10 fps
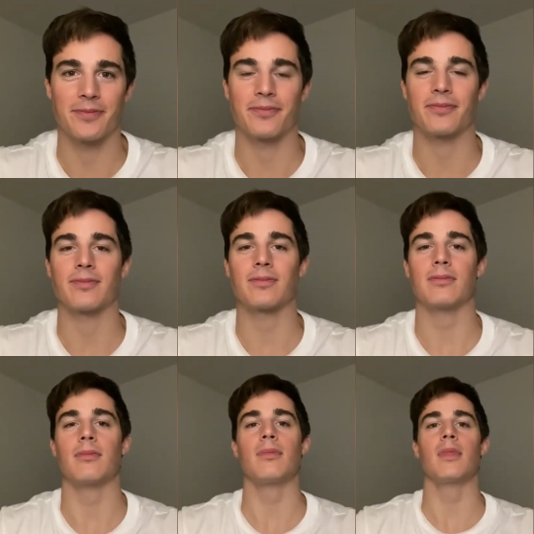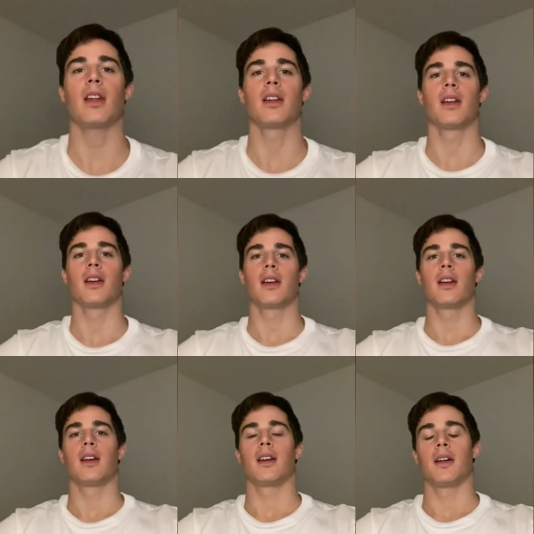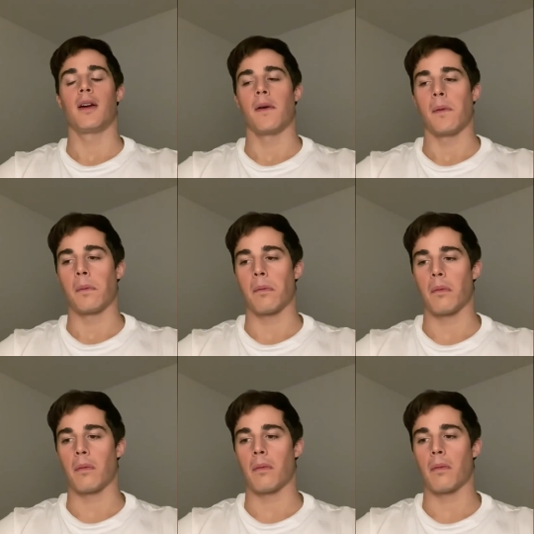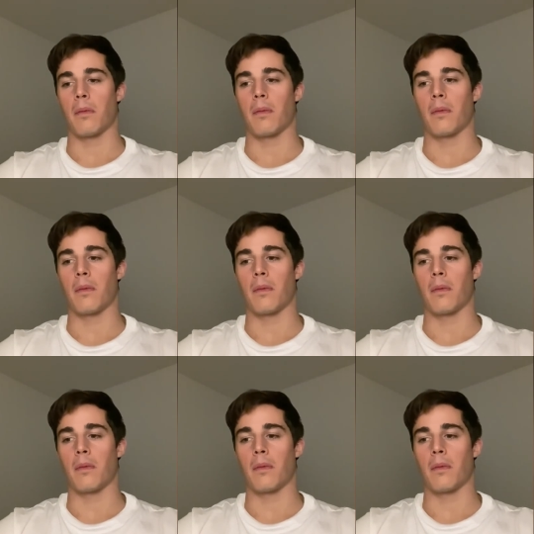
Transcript: (no one is talking)